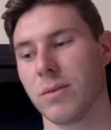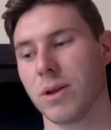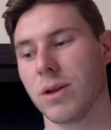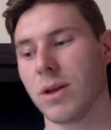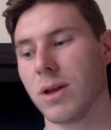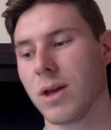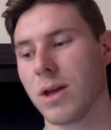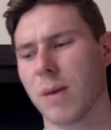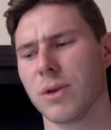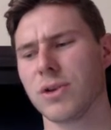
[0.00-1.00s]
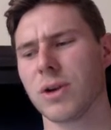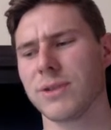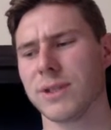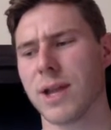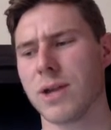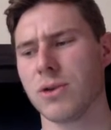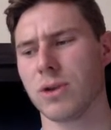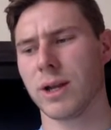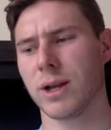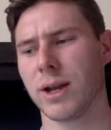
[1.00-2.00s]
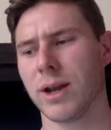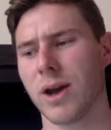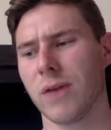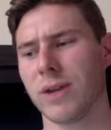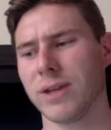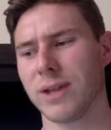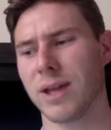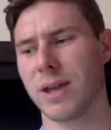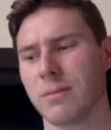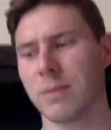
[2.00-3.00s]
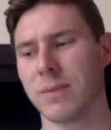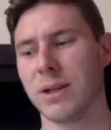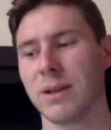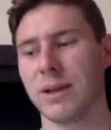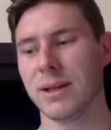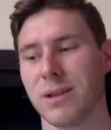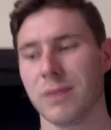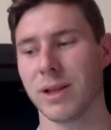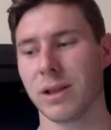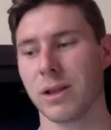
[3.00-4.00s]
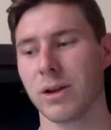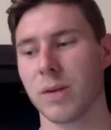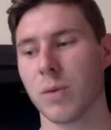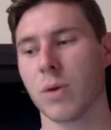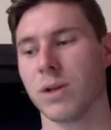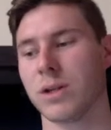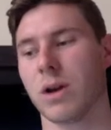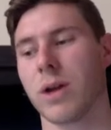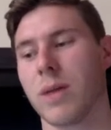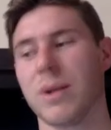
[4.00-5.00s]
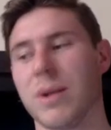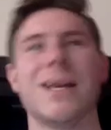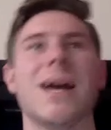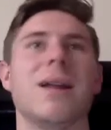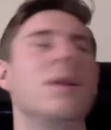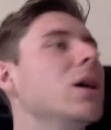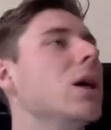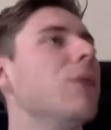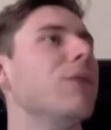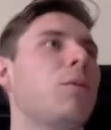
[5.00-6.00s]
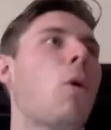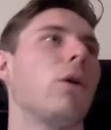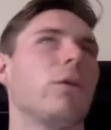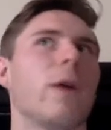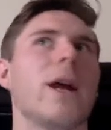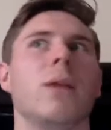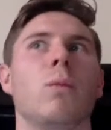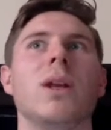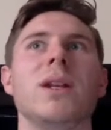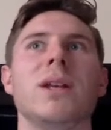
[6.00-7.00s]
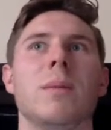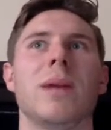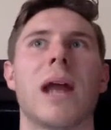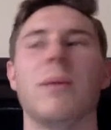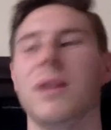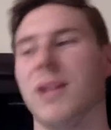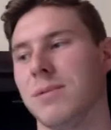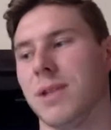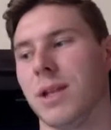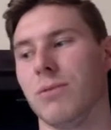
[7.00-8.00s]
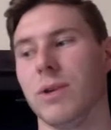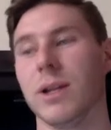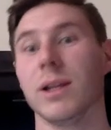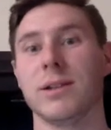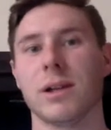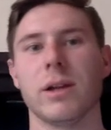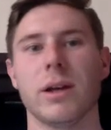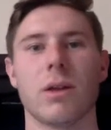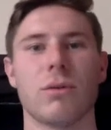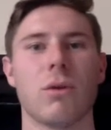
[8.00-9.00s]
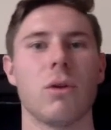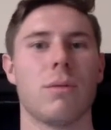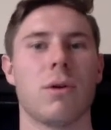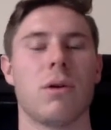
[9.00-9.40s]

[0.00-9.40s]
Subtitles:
But how about Jarvis Landry? Any confidence in him? I mean, he's going to be a clear number 1 target. But again, if it's pouring rain and windy, I mean, how many times are they realistically going to throw the ball?